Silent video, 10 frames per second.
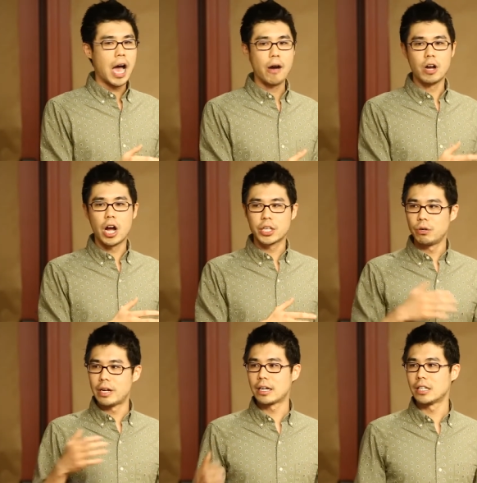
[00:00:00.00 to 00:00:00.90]
I would
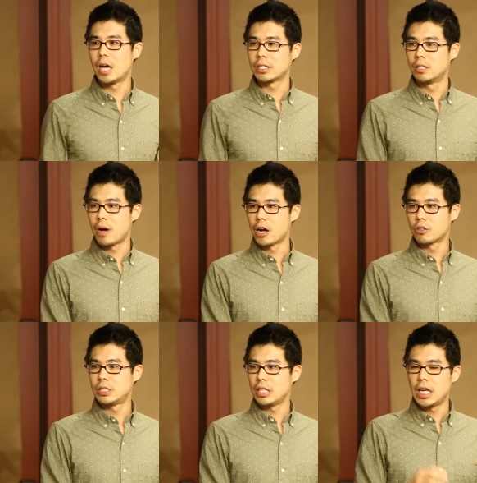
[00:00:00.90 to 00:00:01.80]
argue in economic
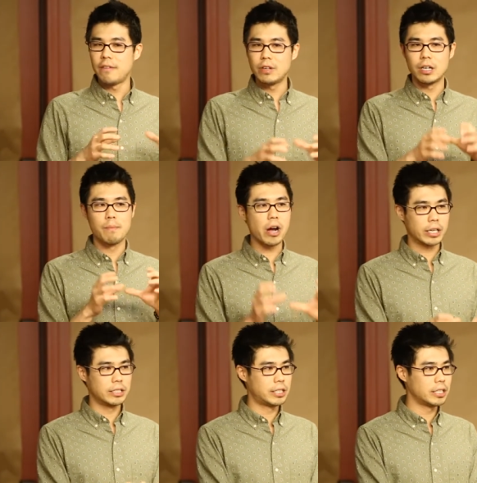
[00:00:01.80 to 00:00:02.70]
democracy, even in a
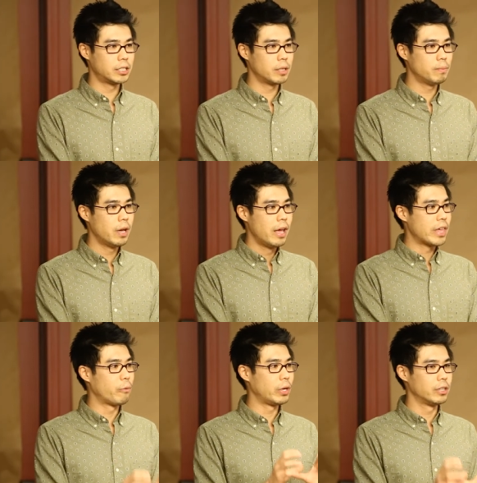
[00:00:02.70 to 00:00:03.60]
market system,
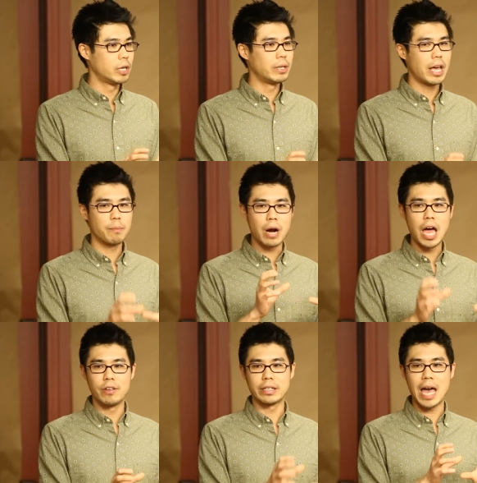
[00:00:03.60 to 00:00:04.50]
that we eliminate
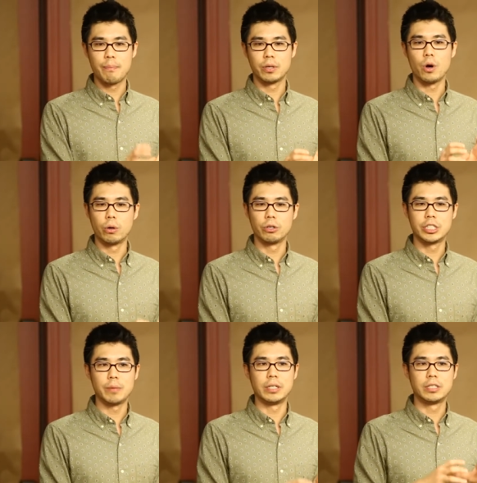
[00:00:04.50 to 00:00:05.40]
private capital
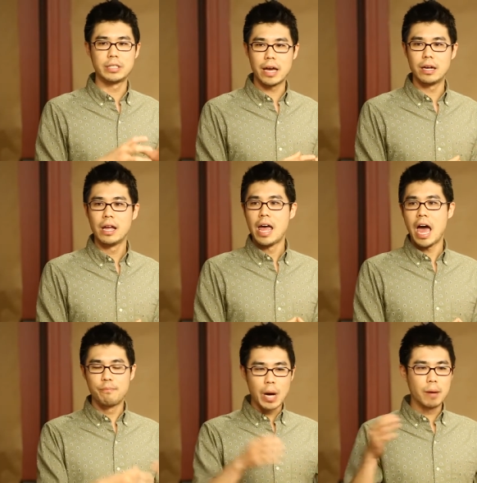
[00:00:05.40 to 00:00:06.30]
ownership, instead
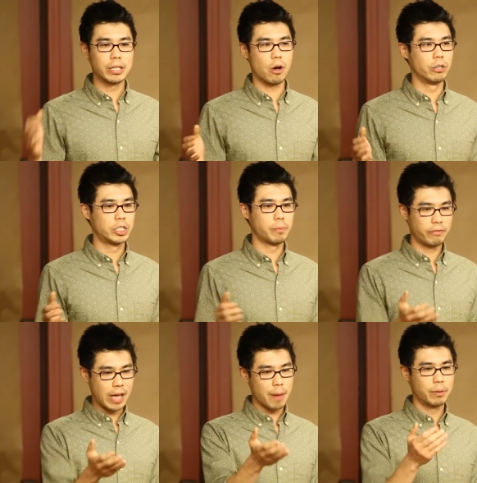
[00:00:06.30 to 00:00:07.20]
have public ownership
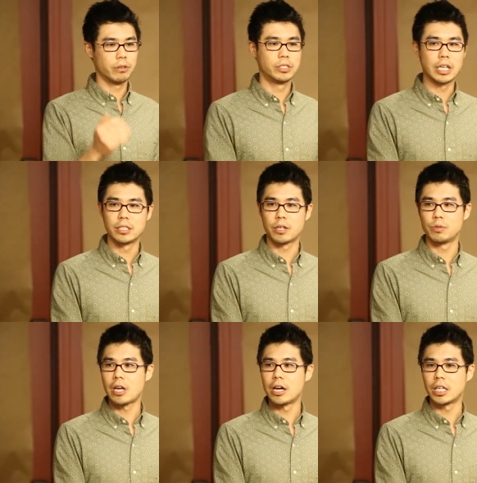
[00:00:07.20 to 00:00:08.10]
of capital, as Jessica
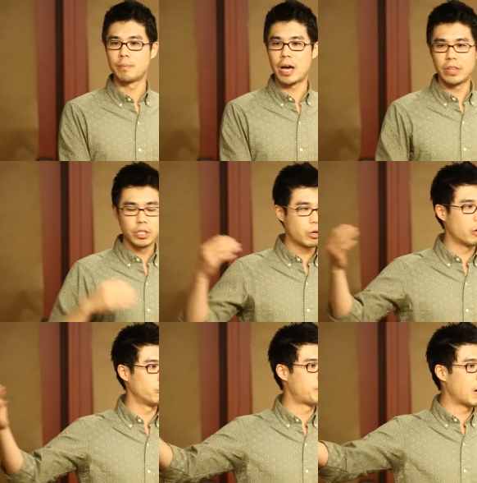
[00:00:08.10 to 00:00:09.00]
was talking about. That you
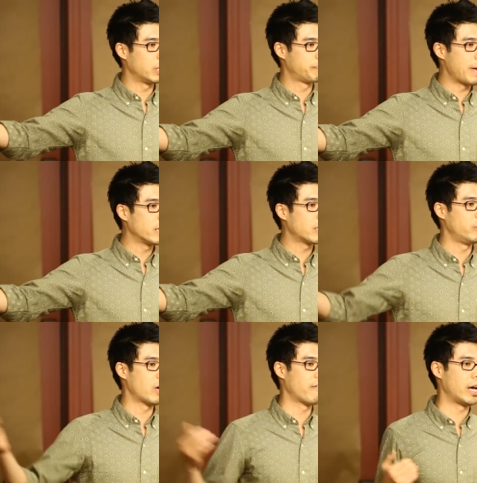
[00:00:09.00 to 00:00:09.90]
go to a public bank if
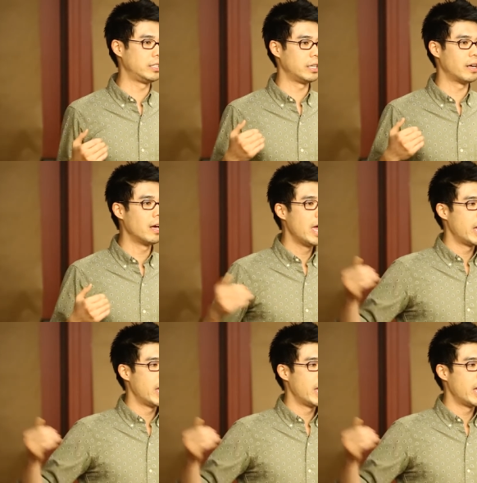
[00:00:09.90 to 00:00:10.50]
you have an idea,